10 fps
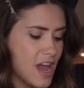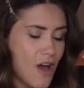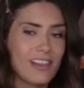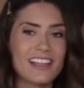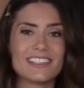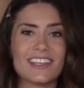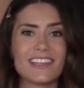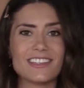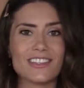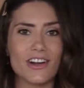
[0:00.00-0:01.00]
Now let's
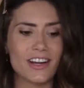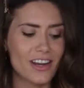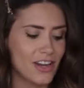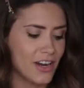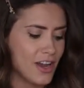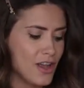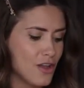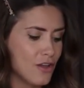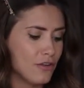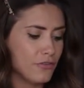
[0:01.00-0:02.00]
get started here.
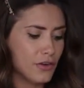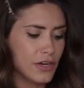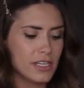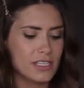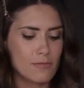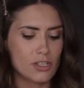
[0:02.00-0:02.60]
First,